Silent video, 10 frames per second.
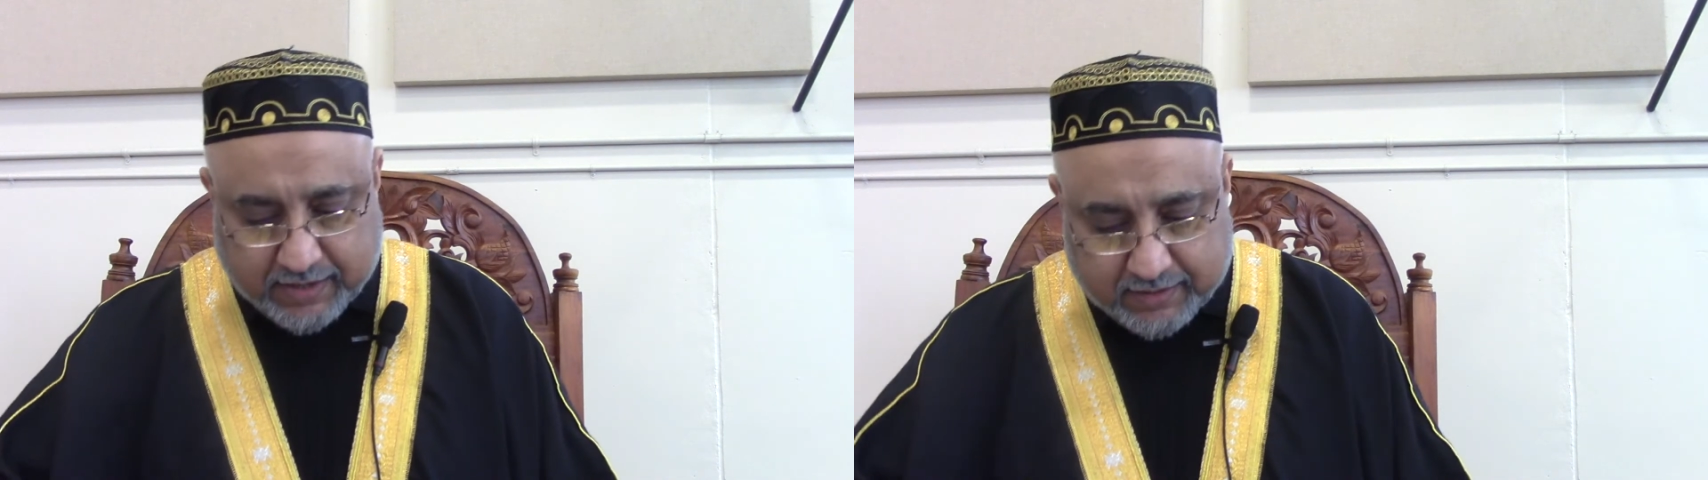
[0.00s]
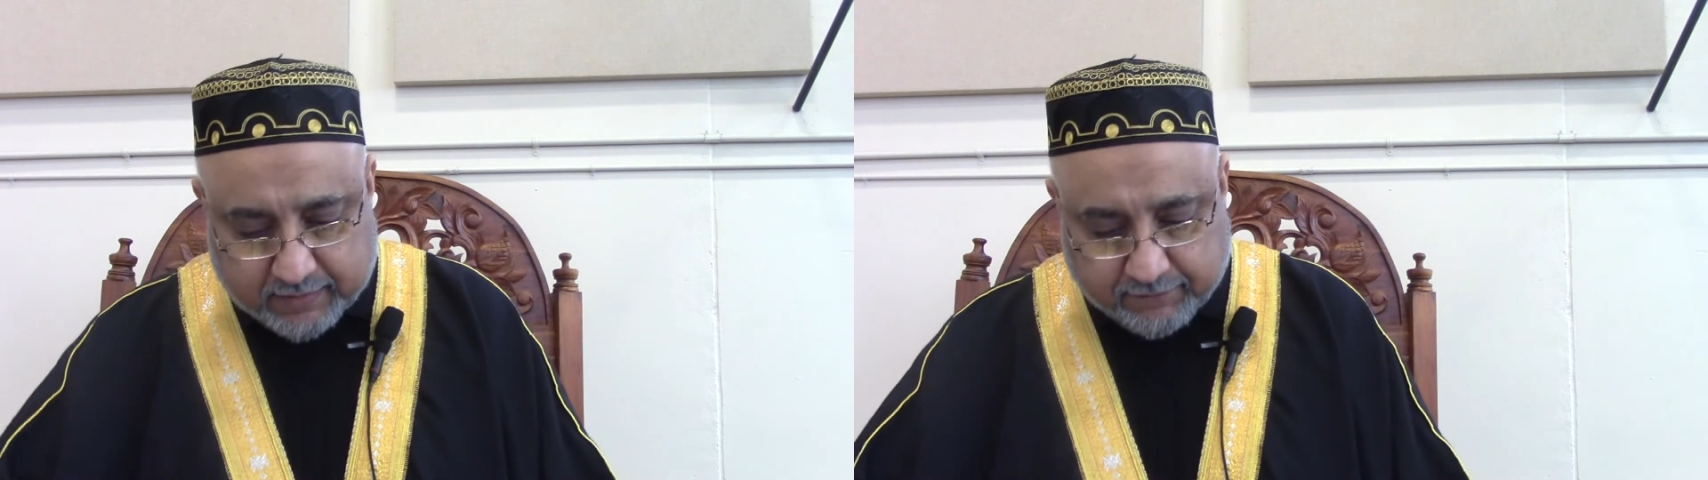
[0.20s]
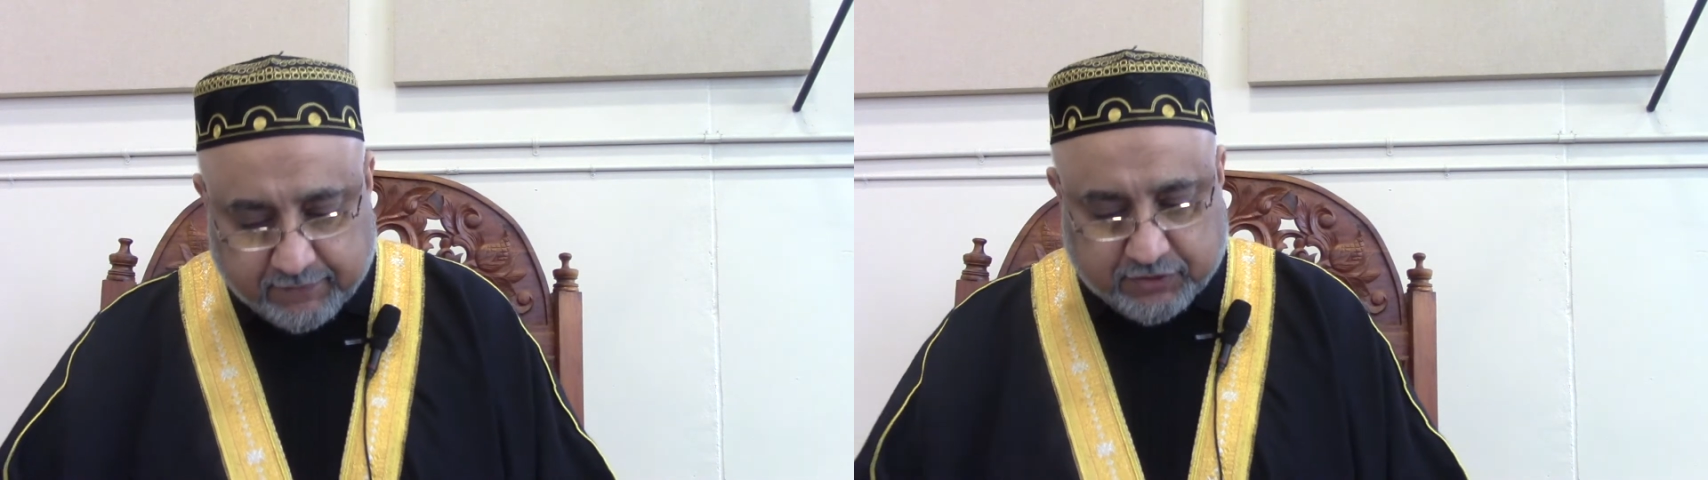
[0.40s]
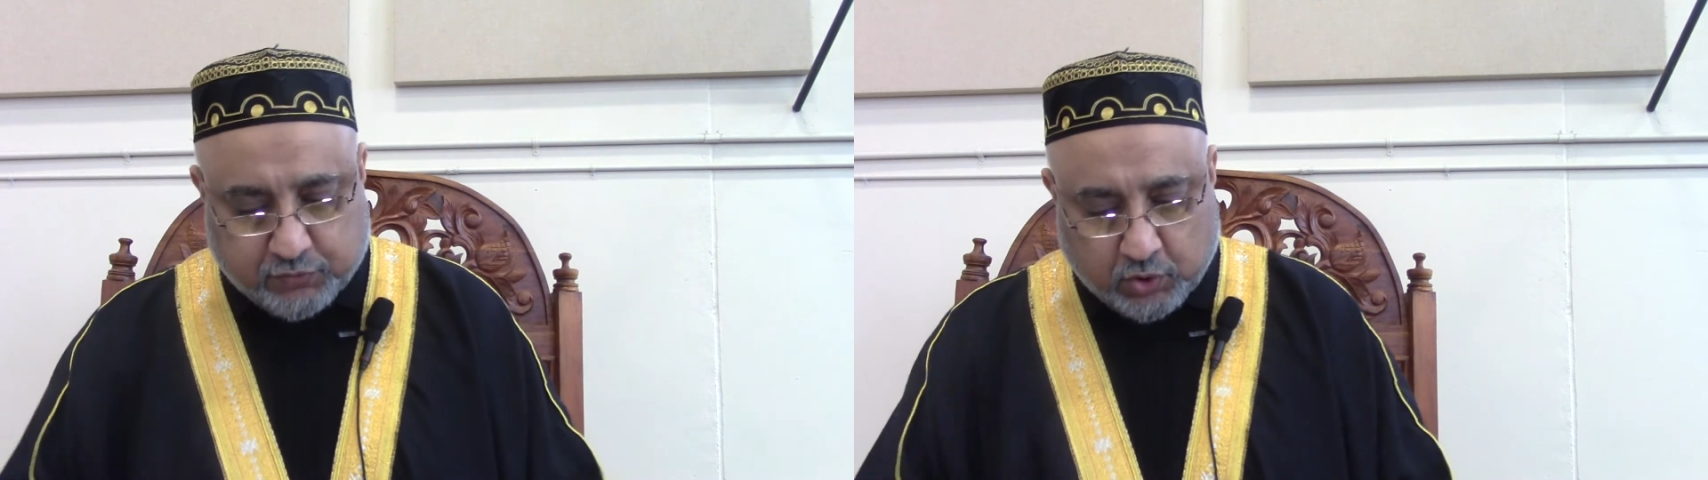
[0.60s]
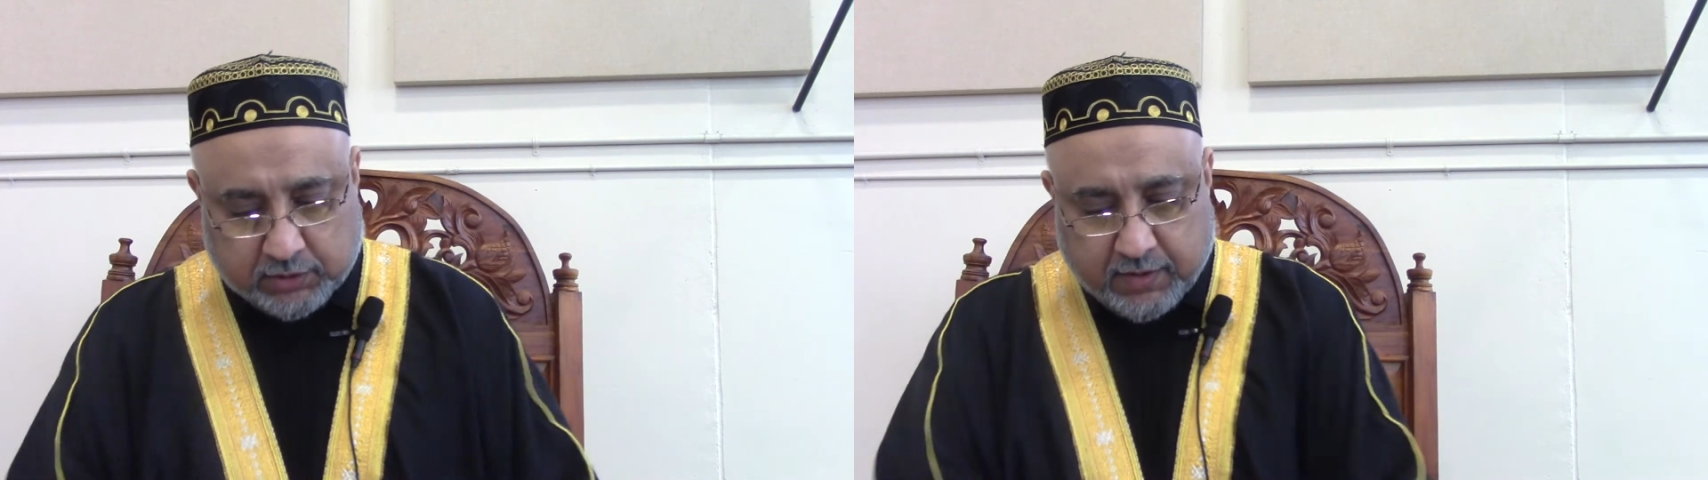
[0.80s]

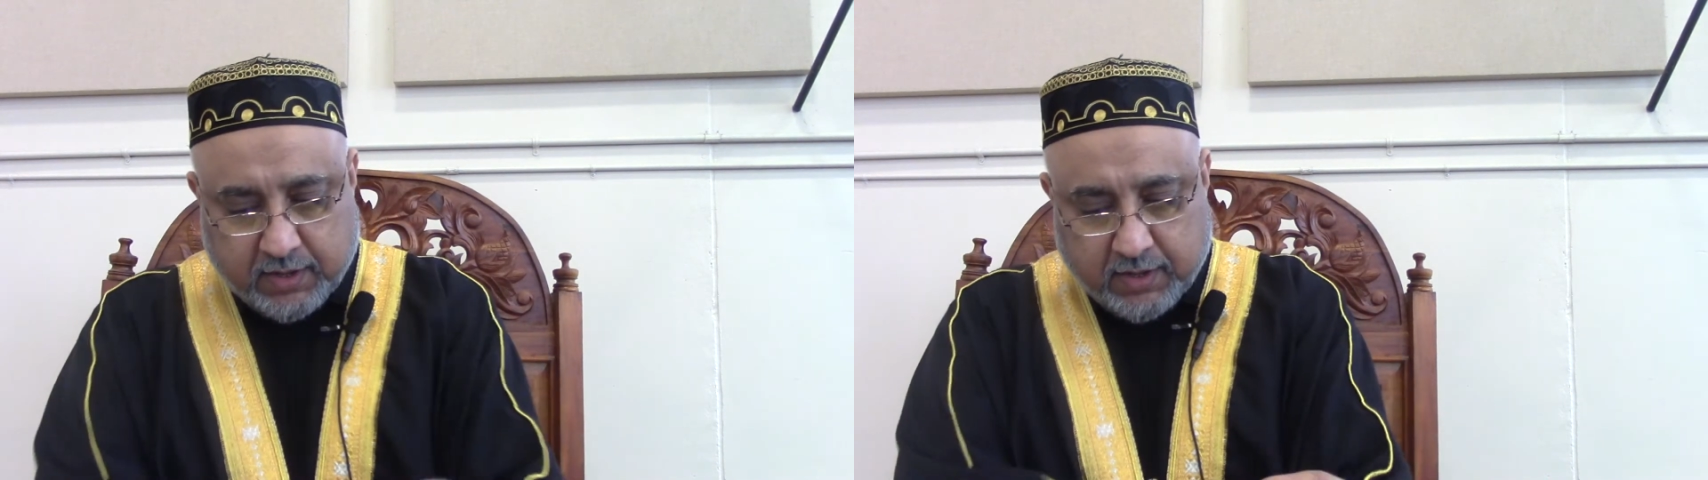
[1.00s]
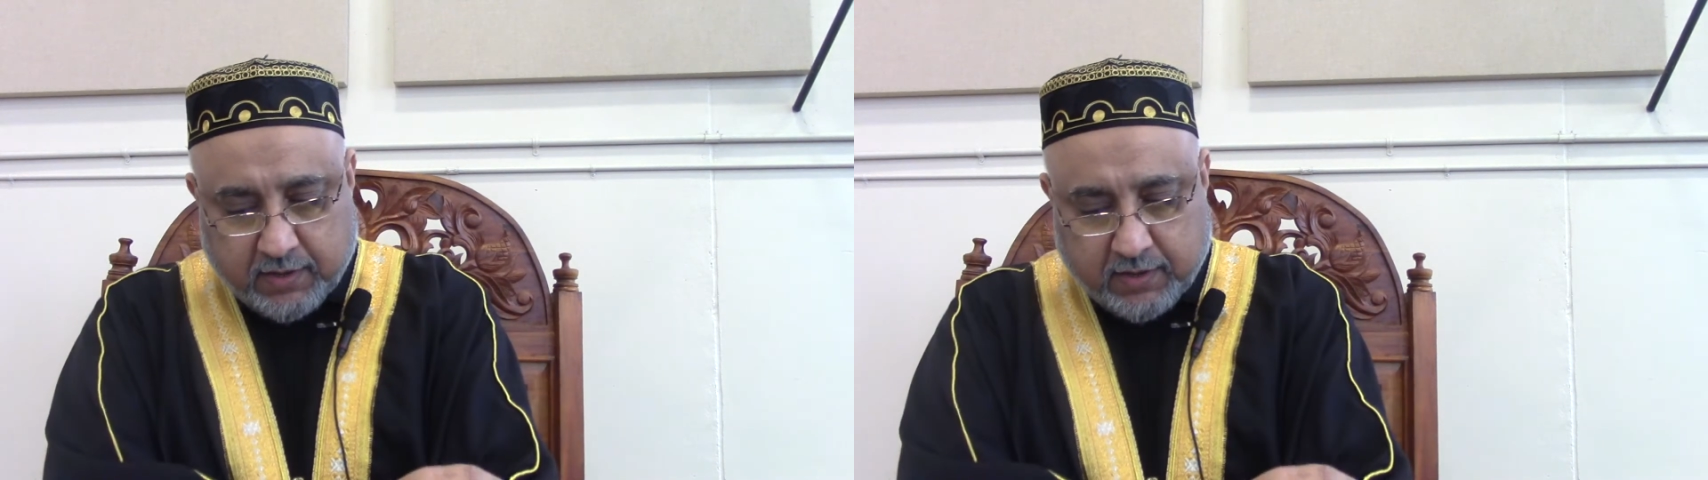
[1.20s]
individual.